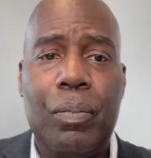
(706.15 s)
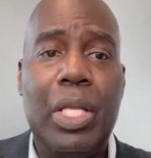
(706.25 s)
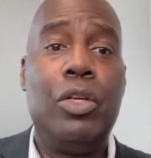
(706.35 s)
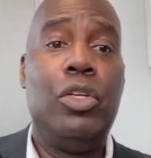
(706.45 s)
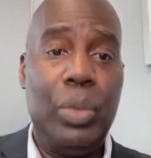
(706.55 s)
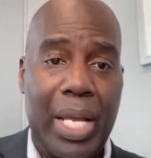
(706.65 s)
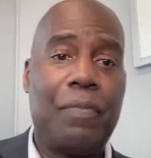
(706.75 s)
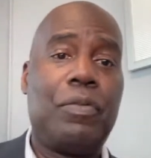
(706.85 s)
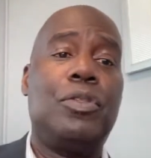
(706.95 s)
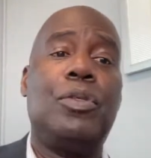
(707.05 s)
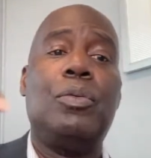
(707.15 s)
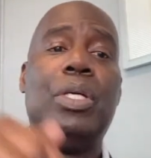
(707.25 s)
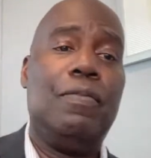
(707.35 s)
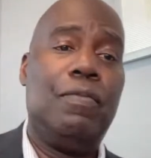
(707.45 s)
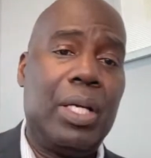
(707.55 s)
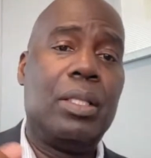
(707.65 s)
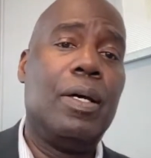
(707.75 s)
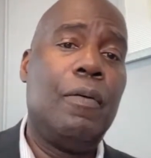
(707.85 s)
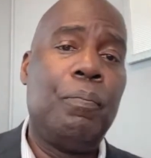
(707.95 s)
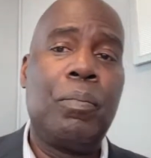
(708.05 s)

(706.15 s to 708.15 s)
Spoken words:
Now, you would have to evict them,